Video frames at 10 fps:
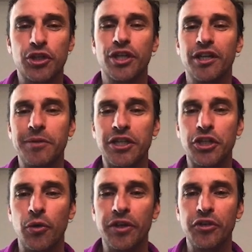going to be
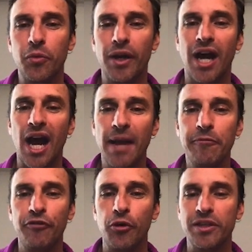showing you what I'm
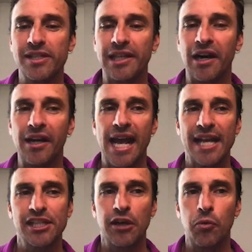focusing on
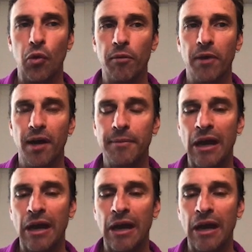as I warm up.